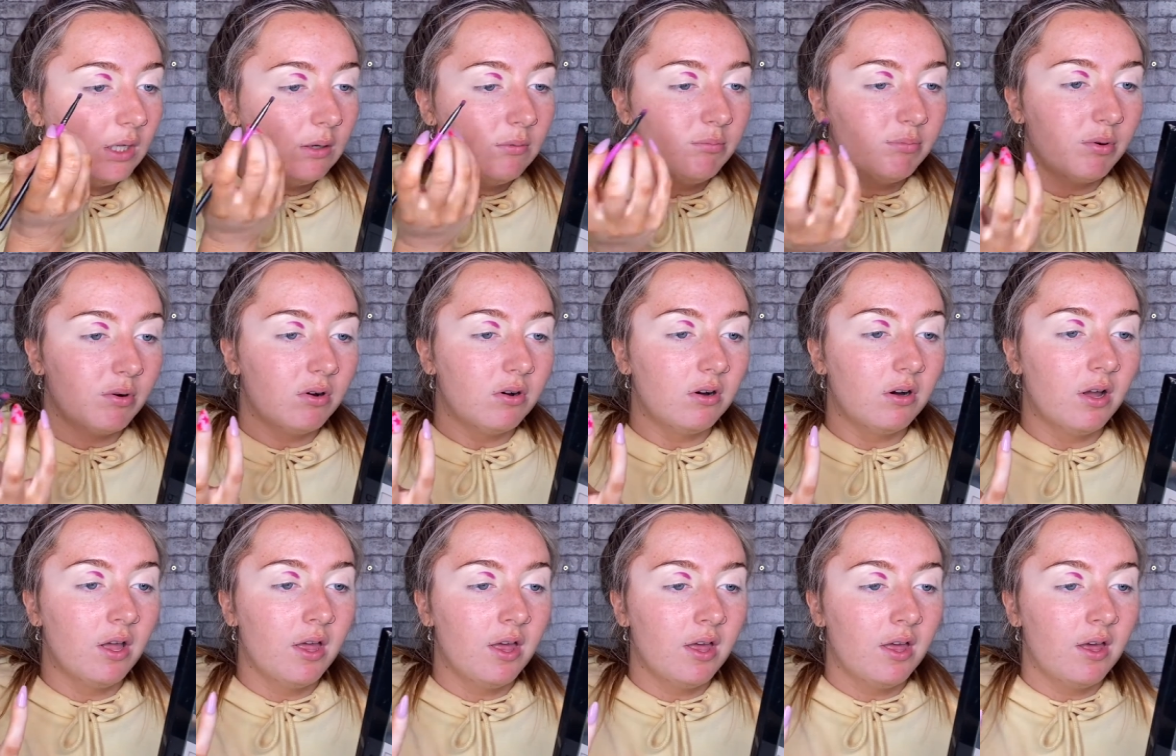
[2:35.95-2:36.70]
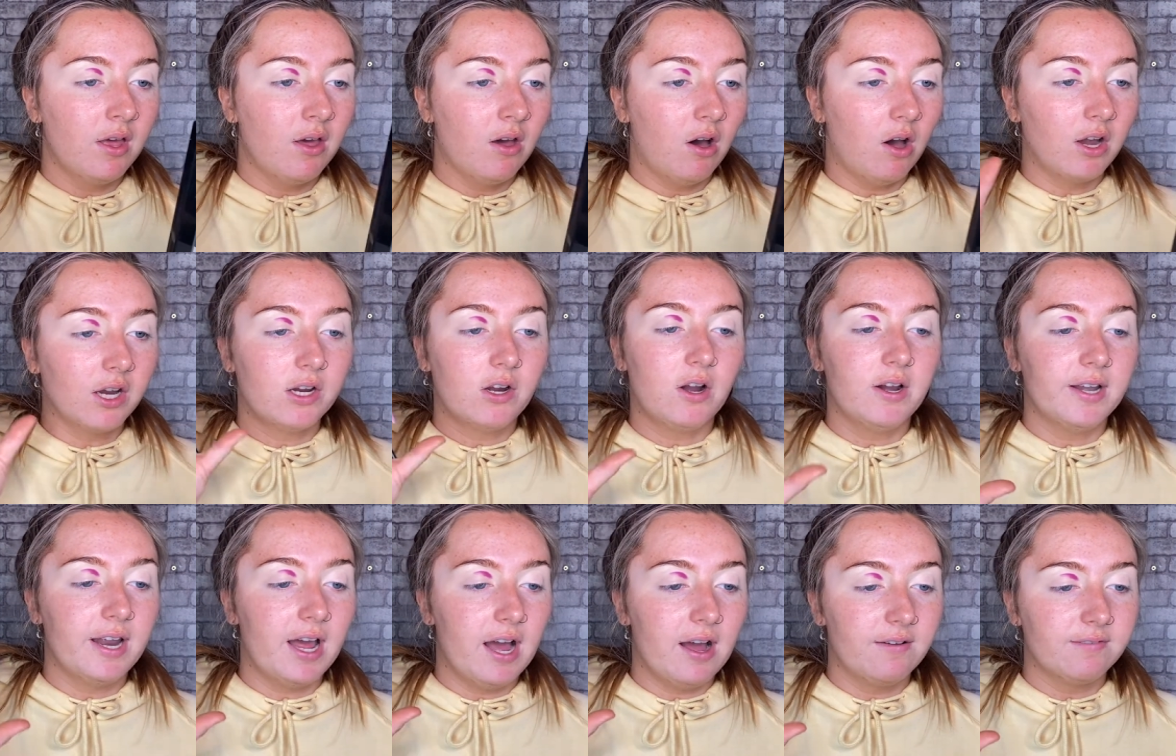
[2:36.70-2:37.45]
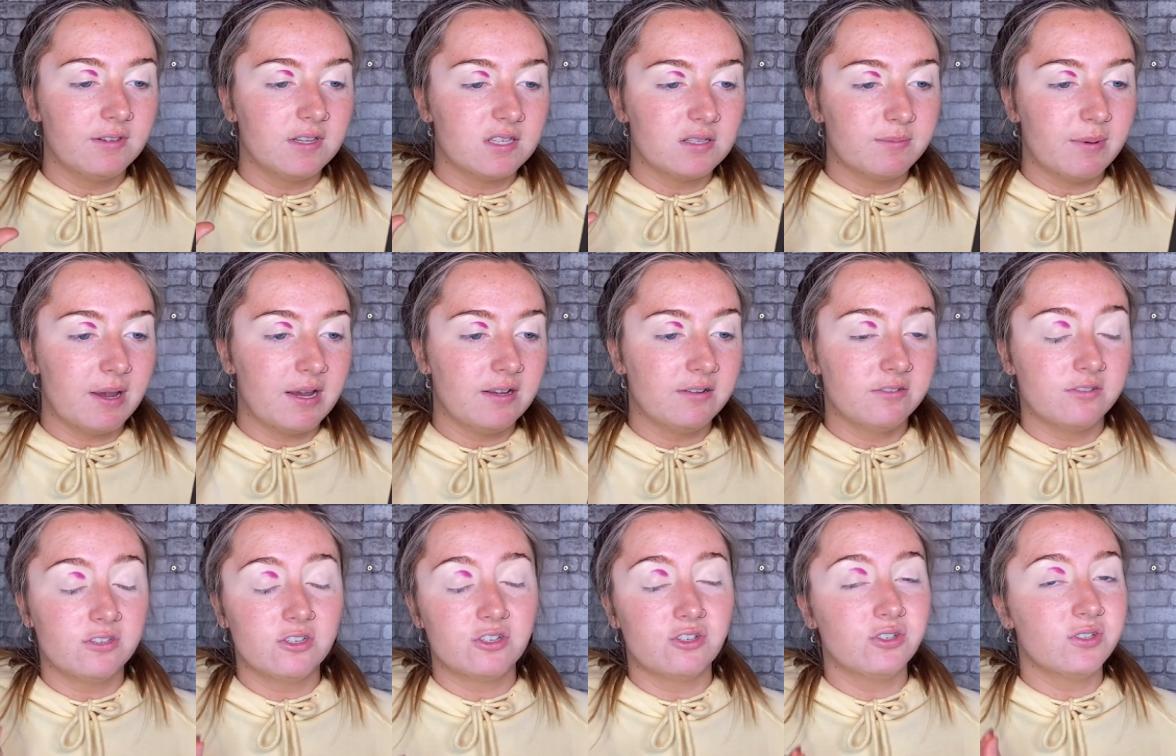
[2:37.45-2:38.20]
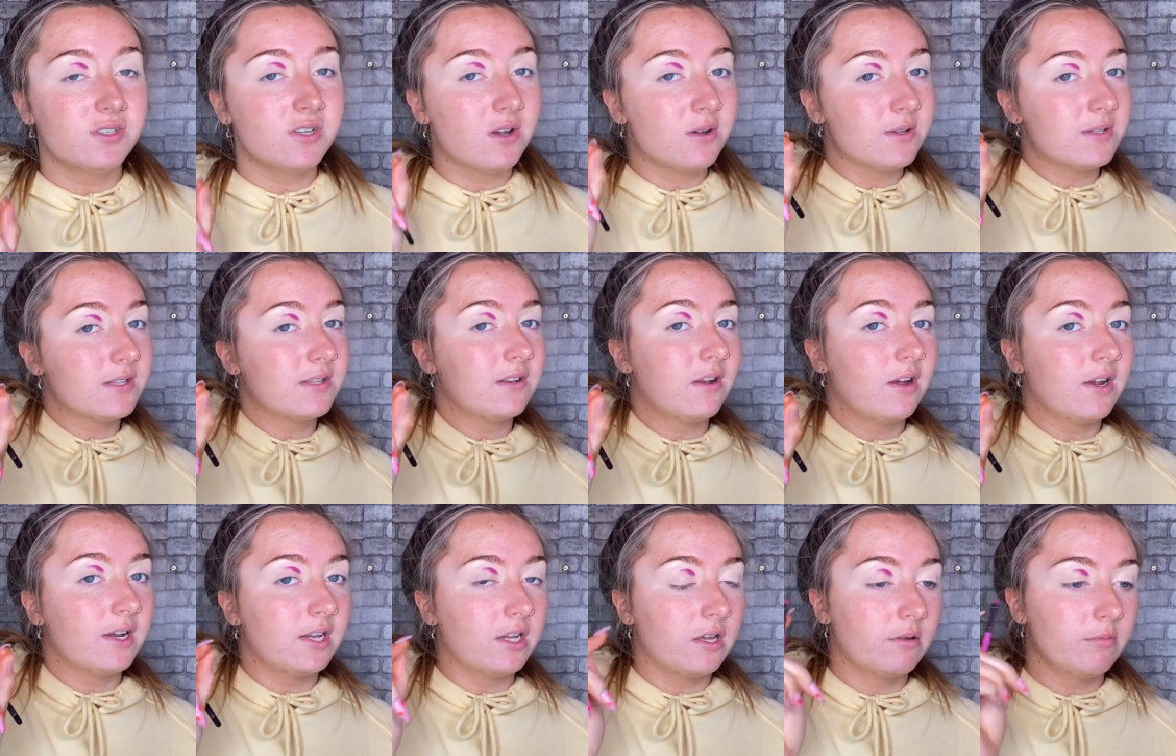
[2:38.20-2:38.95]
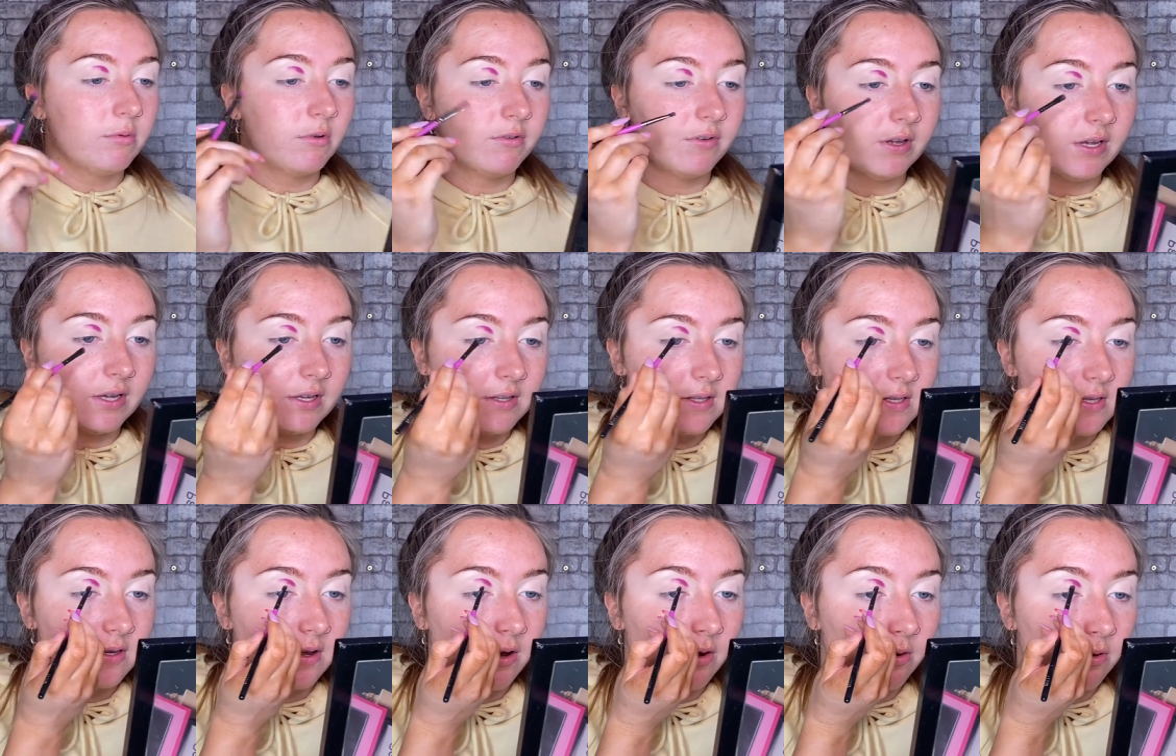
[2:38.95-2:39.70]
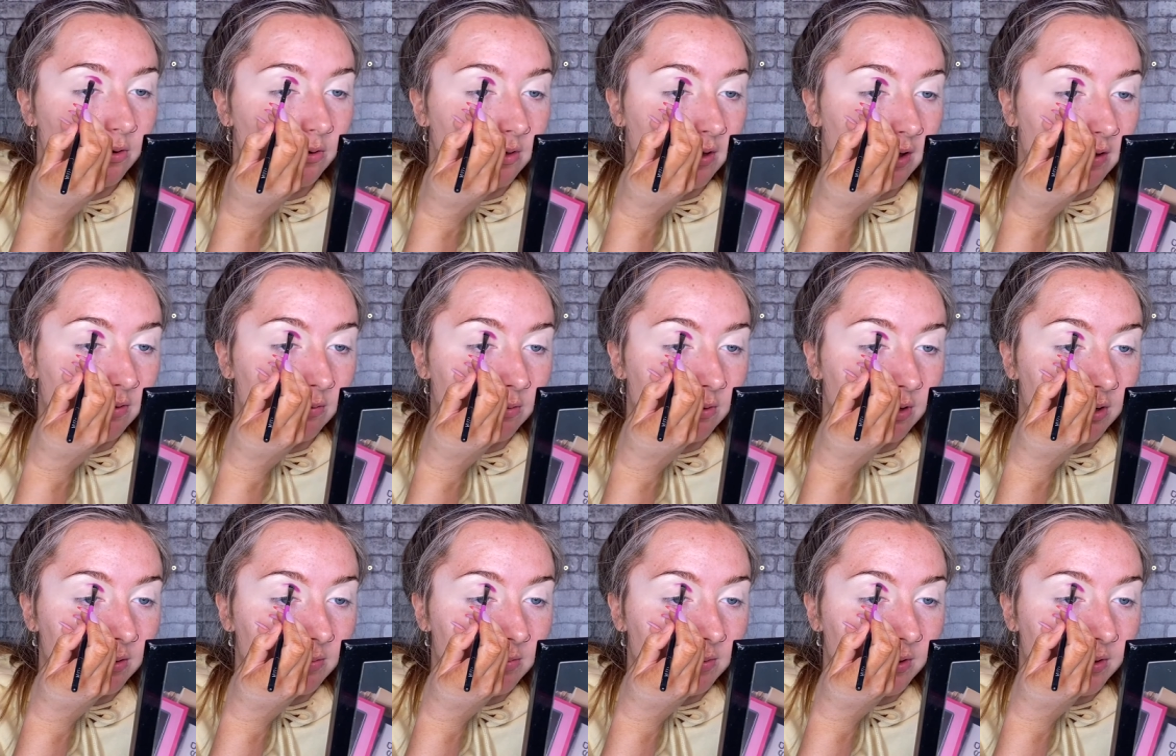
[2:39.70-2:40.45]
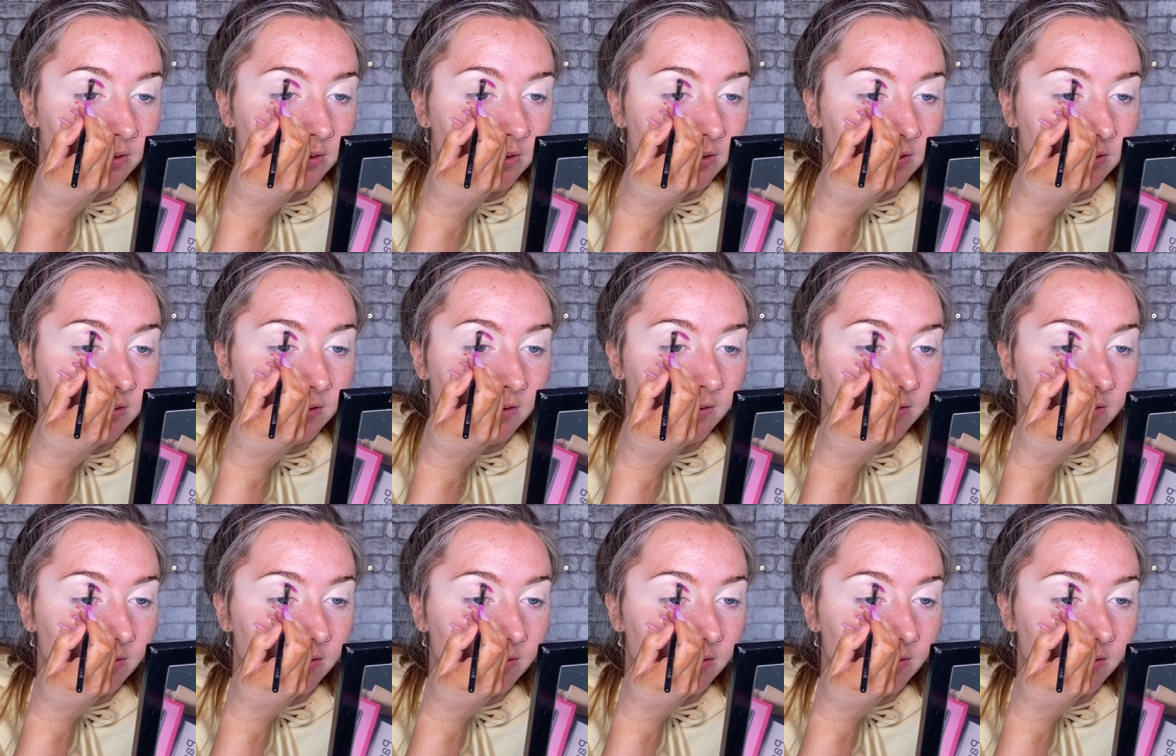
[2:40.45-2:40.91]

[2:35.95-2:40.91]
But I kind of have the space to just go slightly above it. So that's what I'm doing.